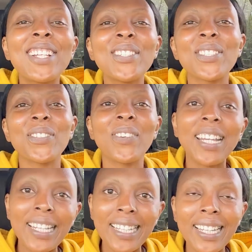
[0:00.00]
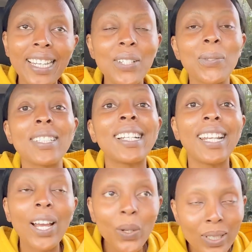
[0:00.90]
it was raining, it was
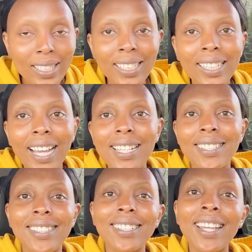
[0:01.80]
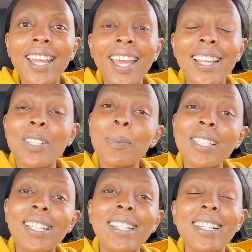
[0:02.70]
cloudy, as in
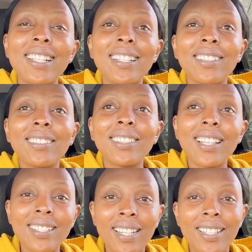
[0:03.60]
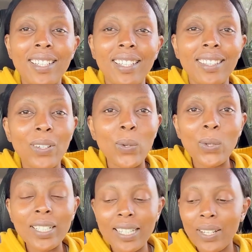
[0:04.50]
especially like yesterday the
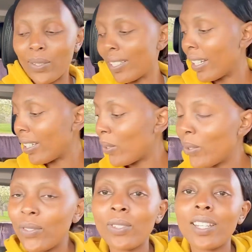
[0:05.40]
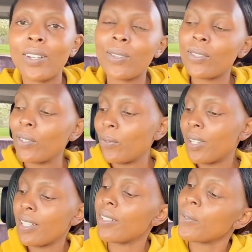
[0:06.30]
whole day on sunday because today hold on
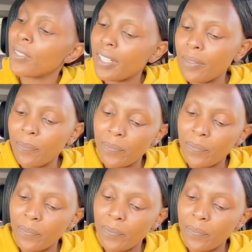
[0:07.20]
when is today